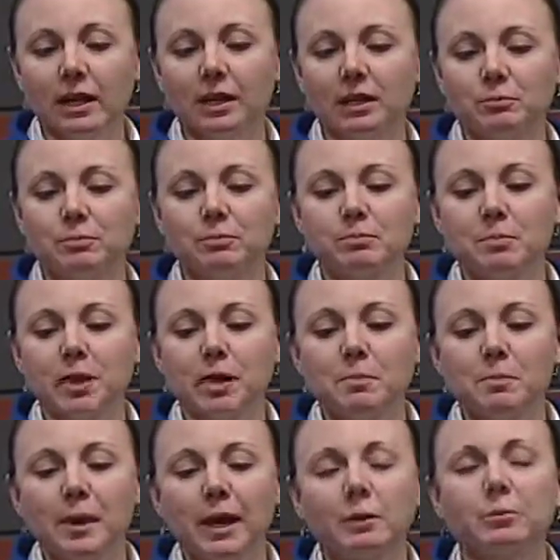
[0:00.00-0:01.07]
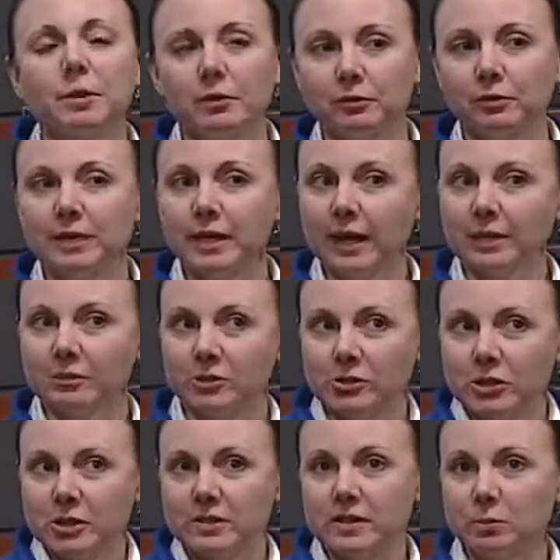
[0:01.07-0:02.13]
a pet with a flea
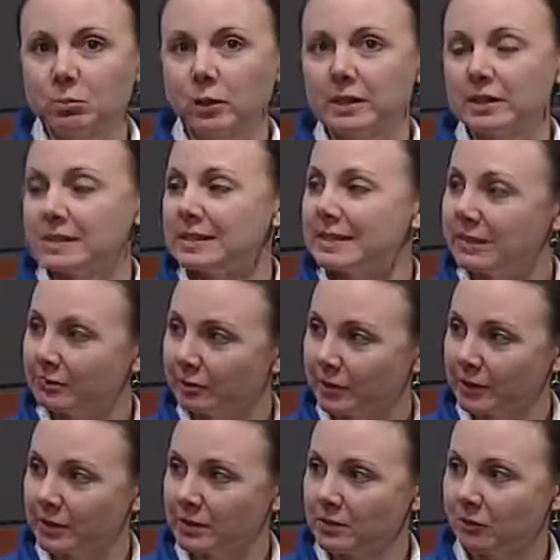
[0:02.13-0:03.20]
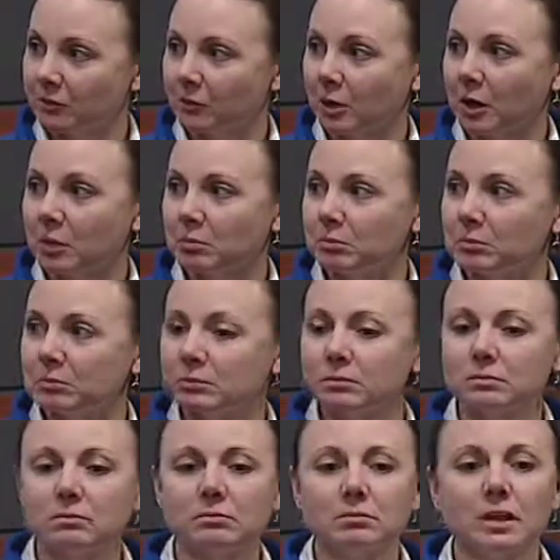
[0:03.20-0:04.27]
allergy somewhat different from
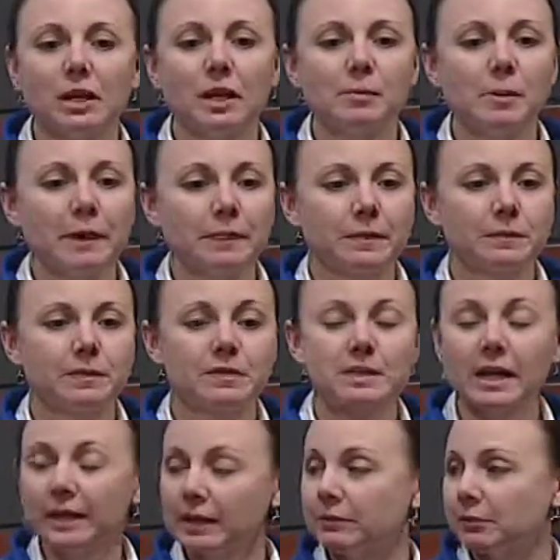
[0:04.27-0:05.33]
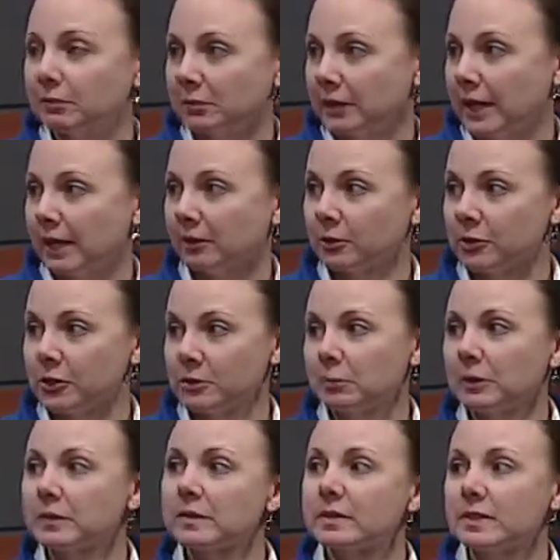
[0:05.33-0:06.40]
a pet that does not have a flea allergy?
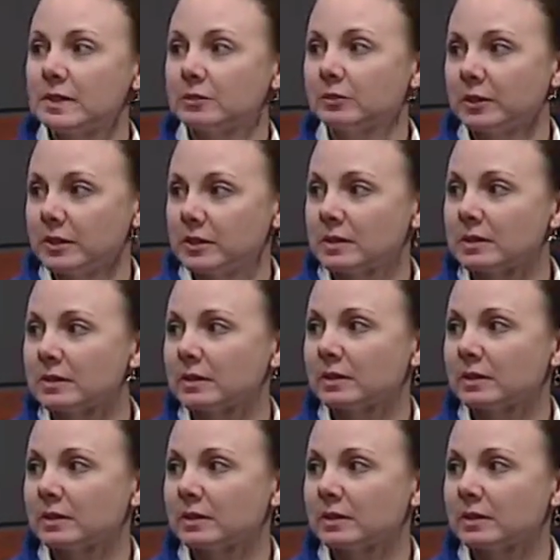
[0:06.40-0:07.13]
What's the difference?